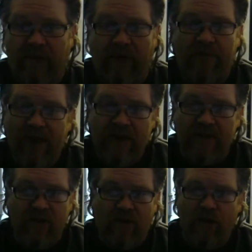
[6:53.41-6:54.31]

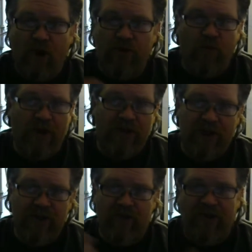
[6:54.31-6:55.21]
Everything's. You can go to
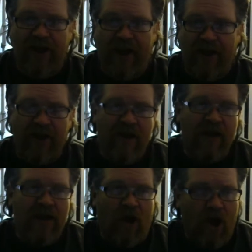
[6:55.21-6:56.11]
Winchester, Indiana,
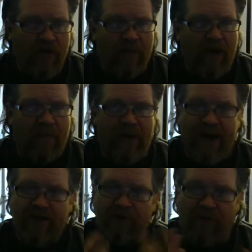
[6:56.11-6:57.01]
call them up and
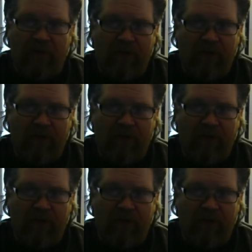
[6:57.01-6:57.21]
ask for,